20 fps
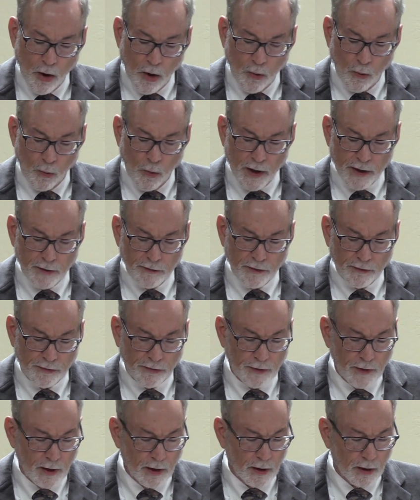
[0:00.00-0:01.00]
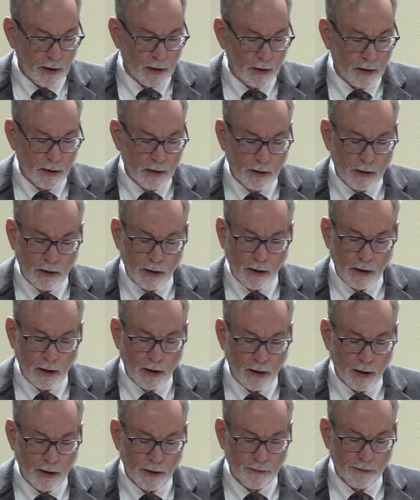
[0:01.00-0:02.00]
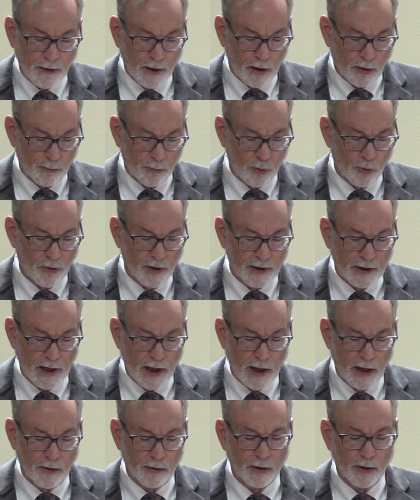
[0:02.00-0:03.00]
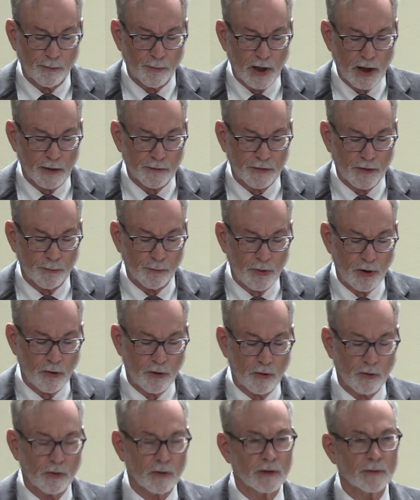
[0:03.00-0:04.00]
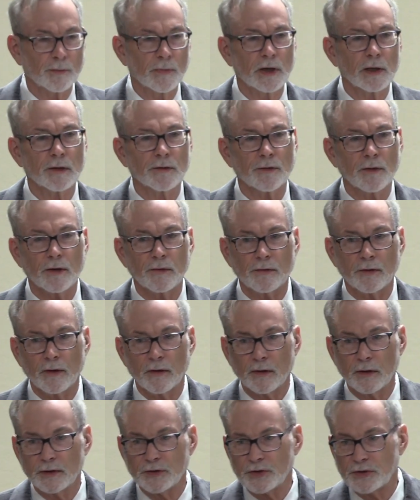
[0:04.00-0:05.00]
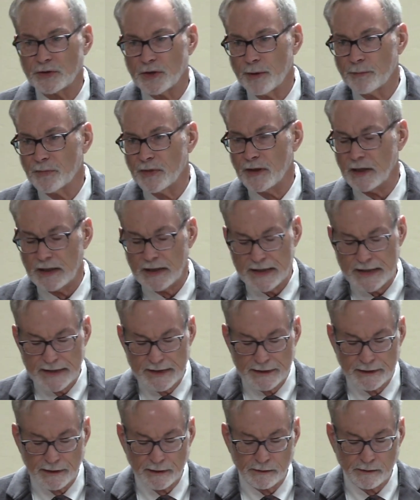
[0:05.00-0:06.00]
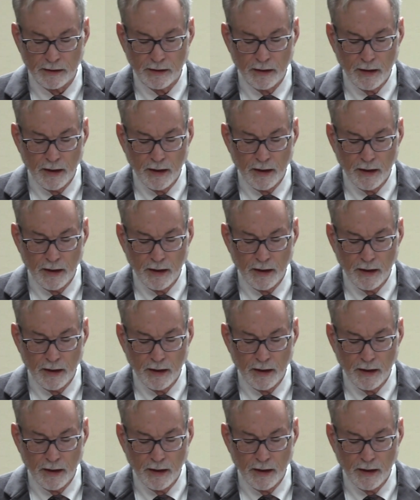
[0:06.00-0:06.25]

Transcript: One other thing that I'll point out about the poem, that there is something in it